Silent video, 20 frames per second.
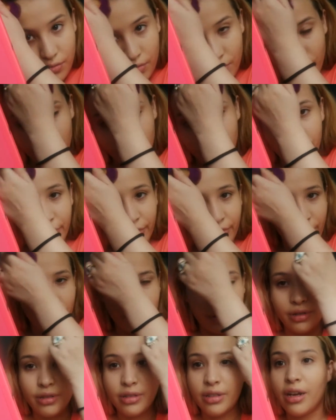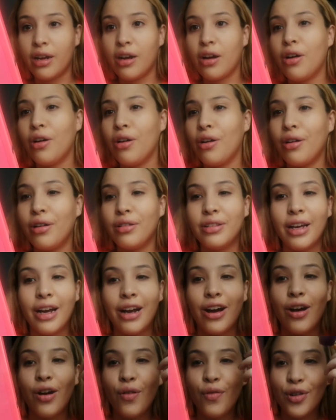Oof, the
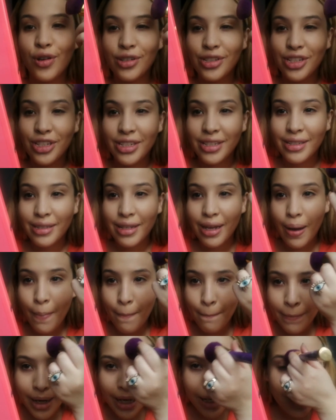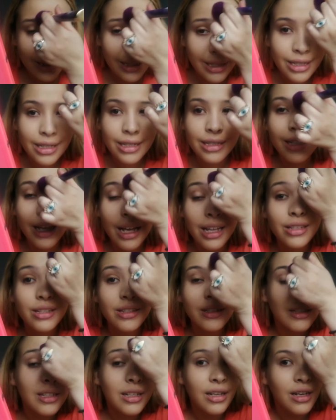coverage is amazing.
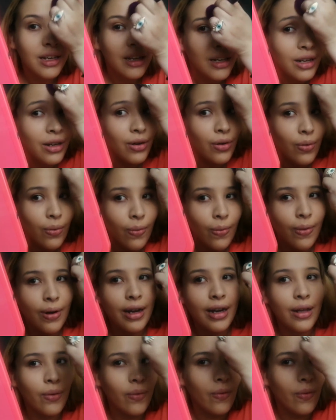That's what I